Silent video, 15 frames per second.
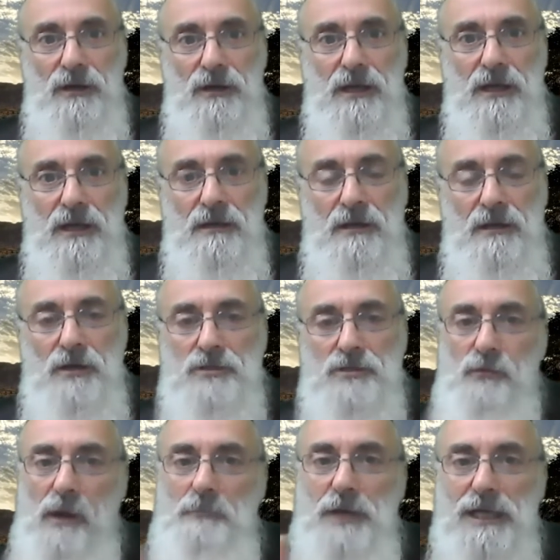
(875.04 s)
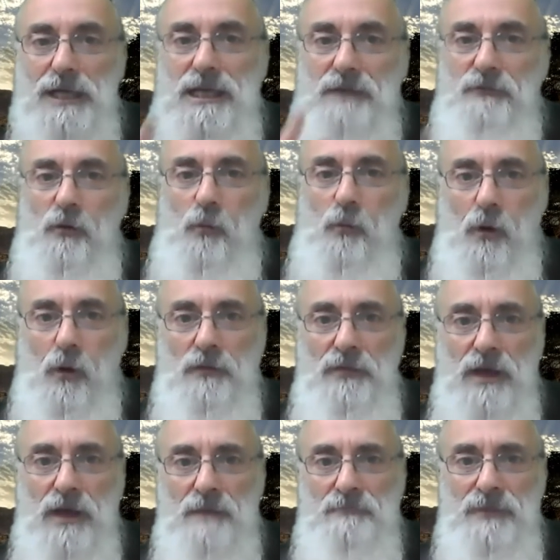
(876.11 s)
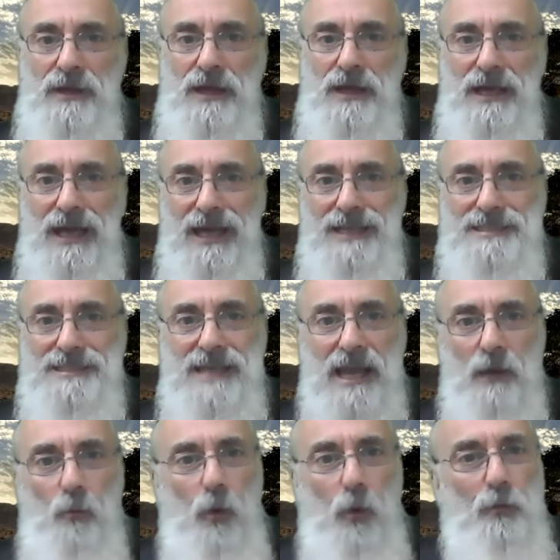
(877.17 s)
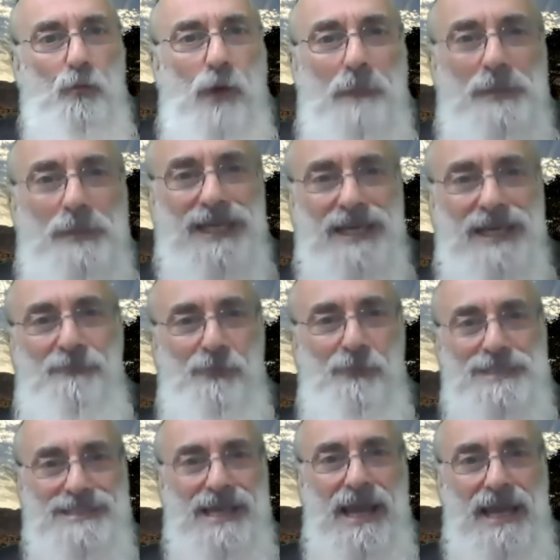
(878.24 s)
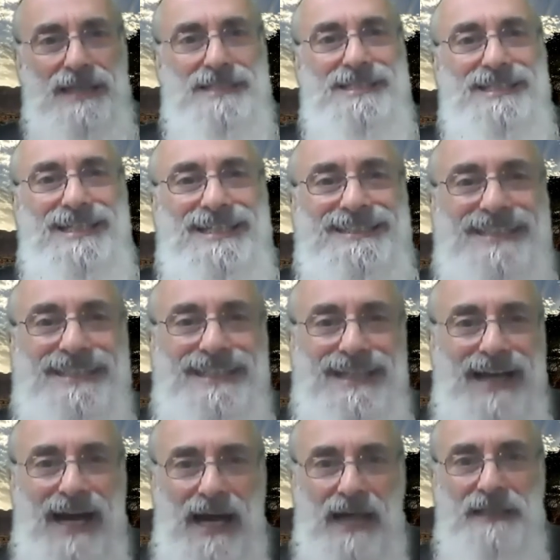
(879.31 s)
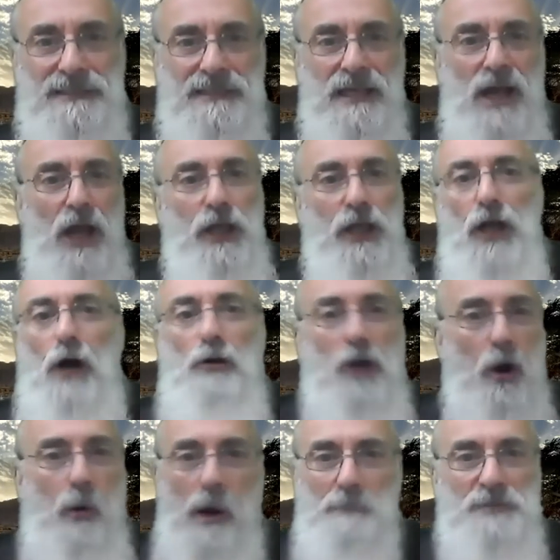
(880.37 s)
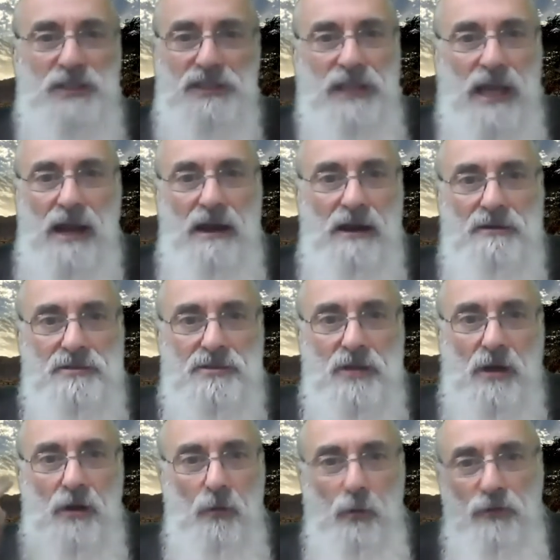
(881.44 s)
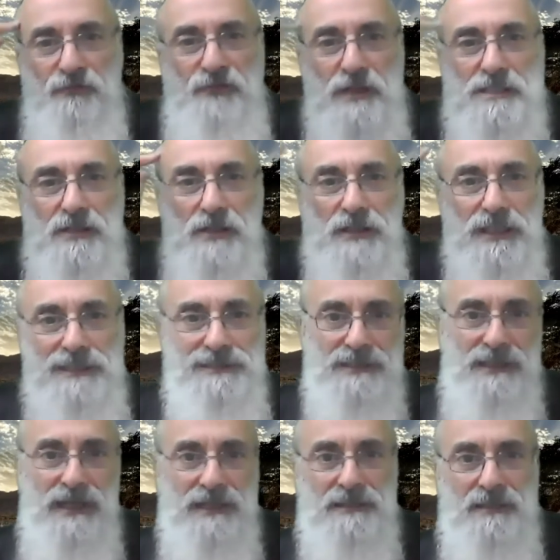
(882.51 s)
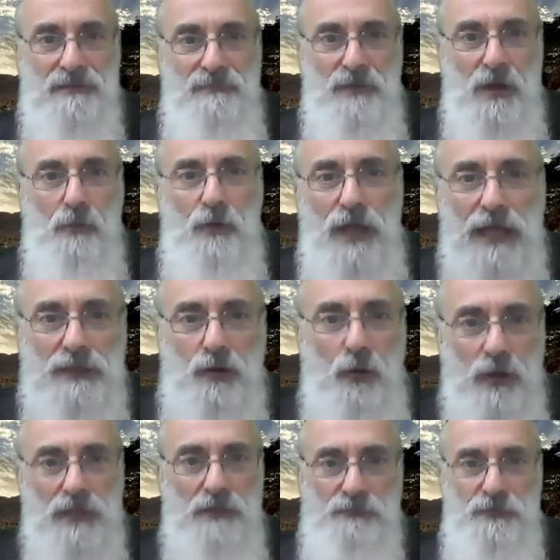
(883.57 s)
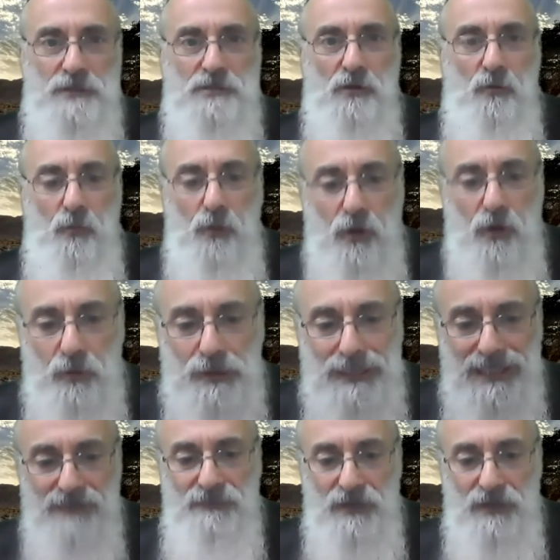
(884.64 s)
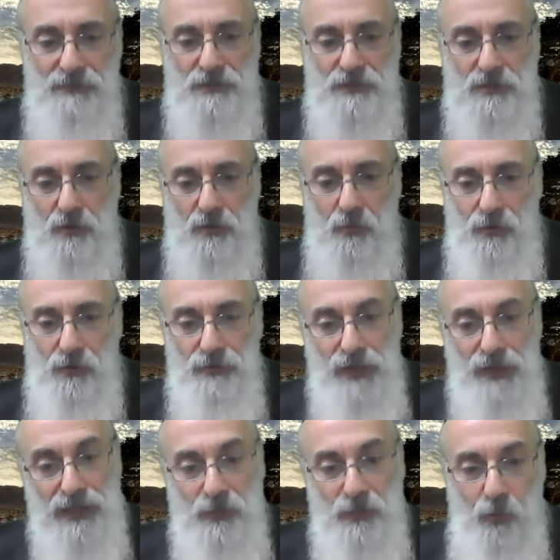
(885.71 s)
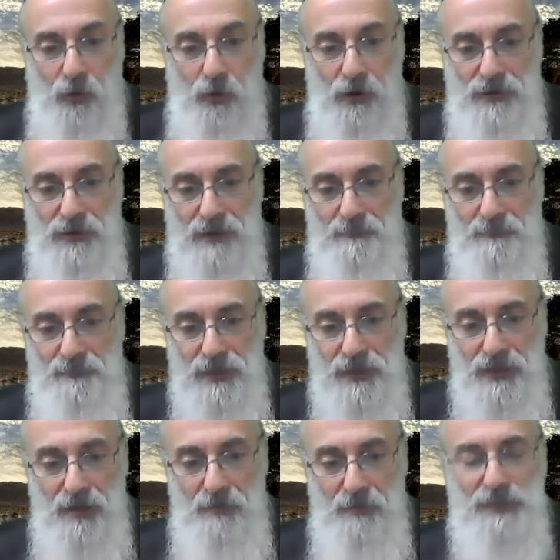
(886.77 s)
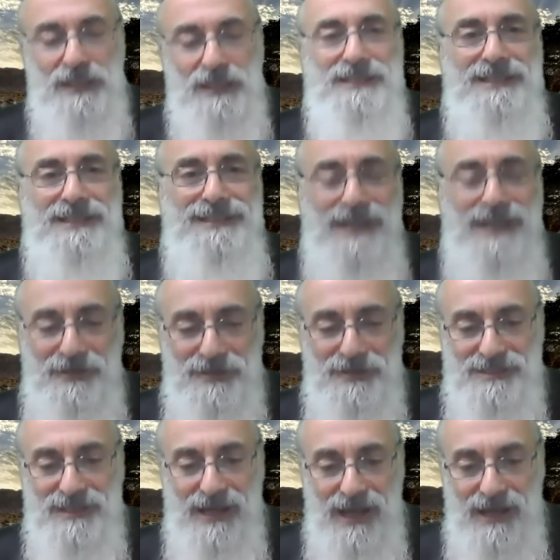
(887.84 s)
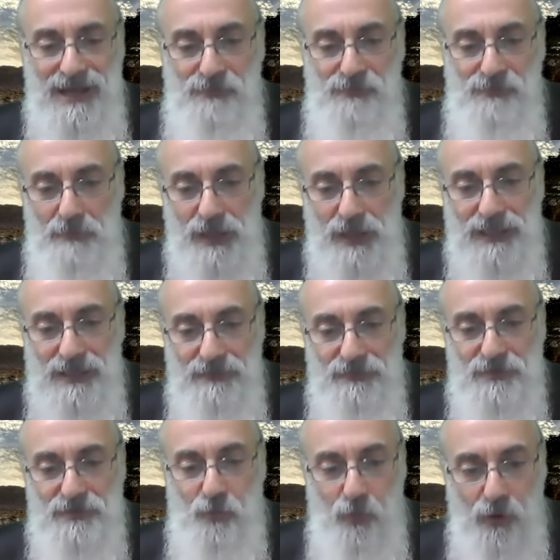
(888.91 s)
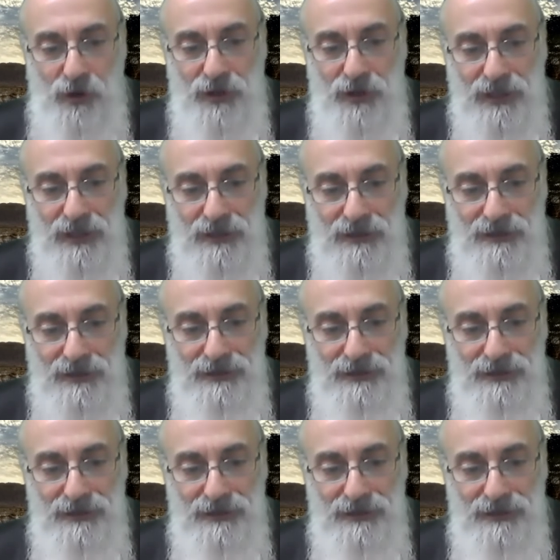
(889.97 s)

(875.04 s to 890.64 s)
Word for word: Okay, so Rebbe Akiva warned them. He's saying, what Rebbe Akiva was saying is, listen, guys, you don't go upstairs with physical intellect. We're not going in the physical world. We're leaving the physical world. And he warned them, but they didn't understand Rebbe Akiva's warning.